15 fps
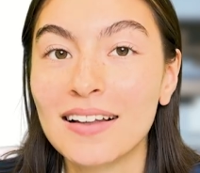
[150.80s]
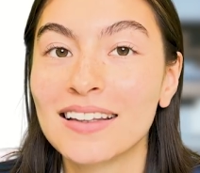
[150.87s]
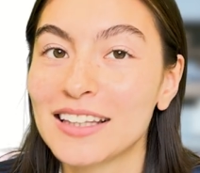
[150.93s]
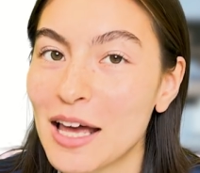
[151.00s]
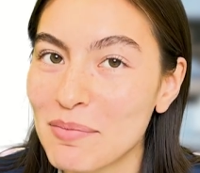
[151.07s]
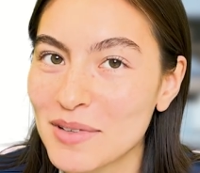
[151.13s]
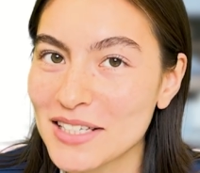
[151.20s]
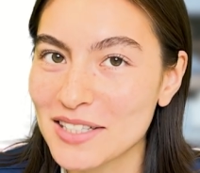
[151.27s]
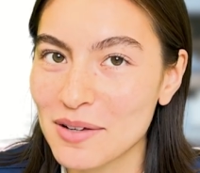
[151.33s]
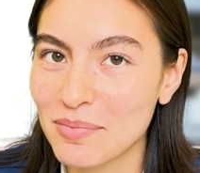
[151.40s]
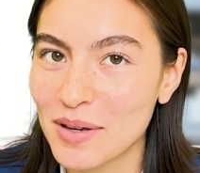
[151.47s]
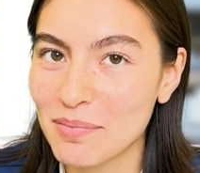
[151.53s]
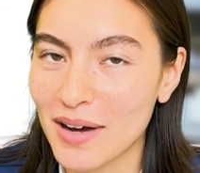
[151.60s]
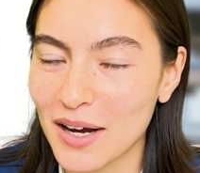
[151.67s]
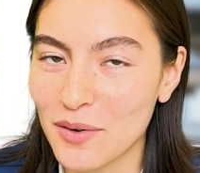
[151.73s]
Let me
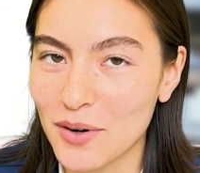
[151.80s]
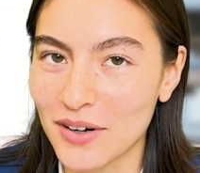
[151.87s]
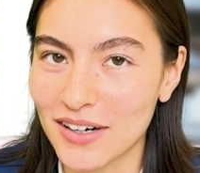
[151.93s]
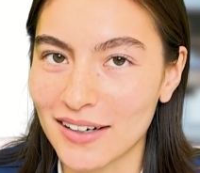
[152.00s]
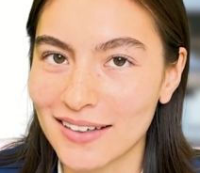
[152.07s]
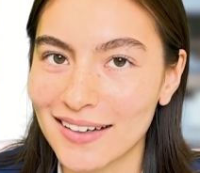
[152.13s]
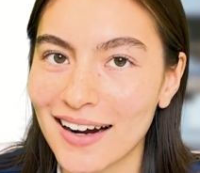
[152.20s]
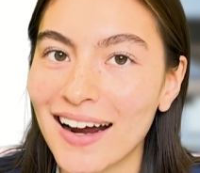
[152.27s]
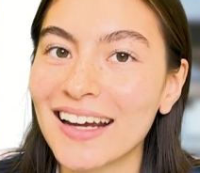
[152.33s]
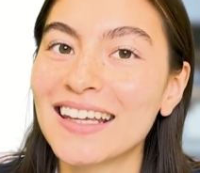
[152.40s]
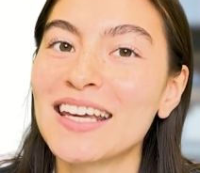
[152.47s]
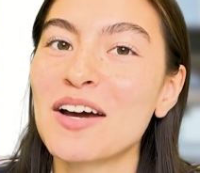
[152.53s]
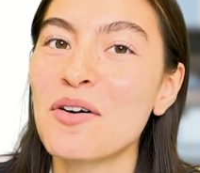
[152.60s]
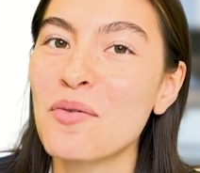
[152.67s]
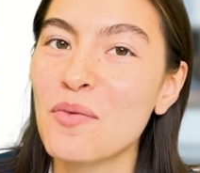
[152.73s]
submit my order. I
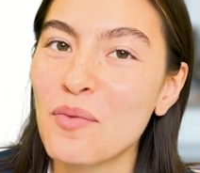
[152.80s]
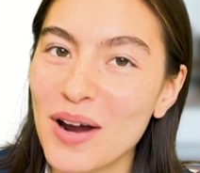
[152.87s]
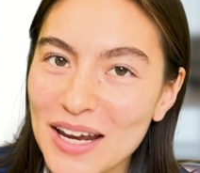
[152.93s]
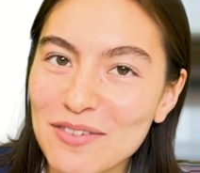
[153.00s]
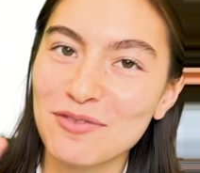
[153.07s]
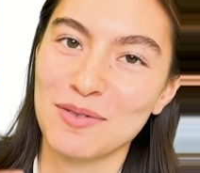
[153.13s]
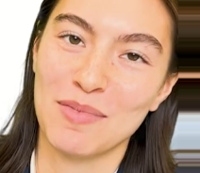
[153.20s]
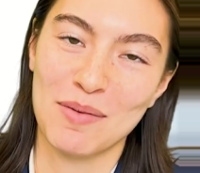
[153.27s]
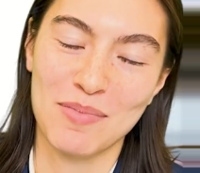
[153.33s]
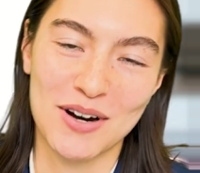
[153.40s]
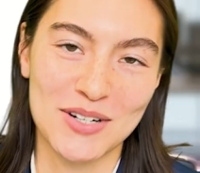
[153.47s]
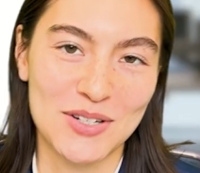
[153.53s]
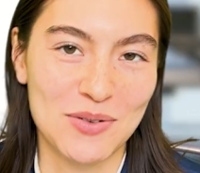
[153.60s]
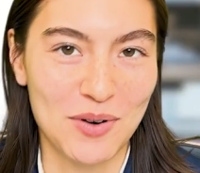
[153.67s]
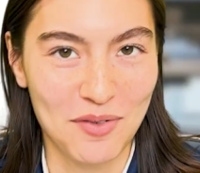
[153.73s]
can't wait for my
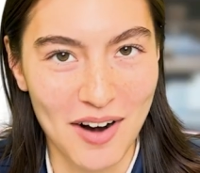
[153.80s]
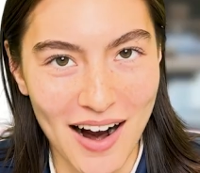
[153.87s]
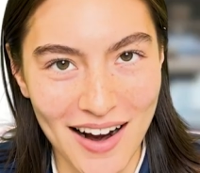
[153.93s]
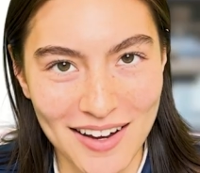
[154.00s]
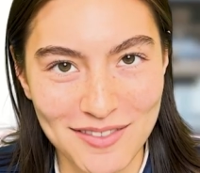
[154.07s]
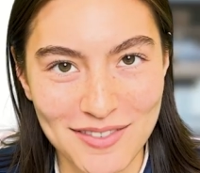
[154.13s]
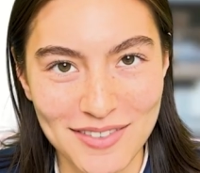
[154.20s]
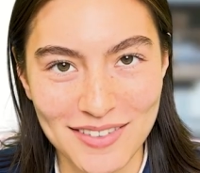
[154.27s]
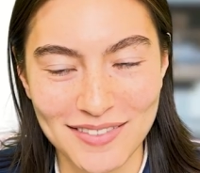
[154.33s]
part to arrive.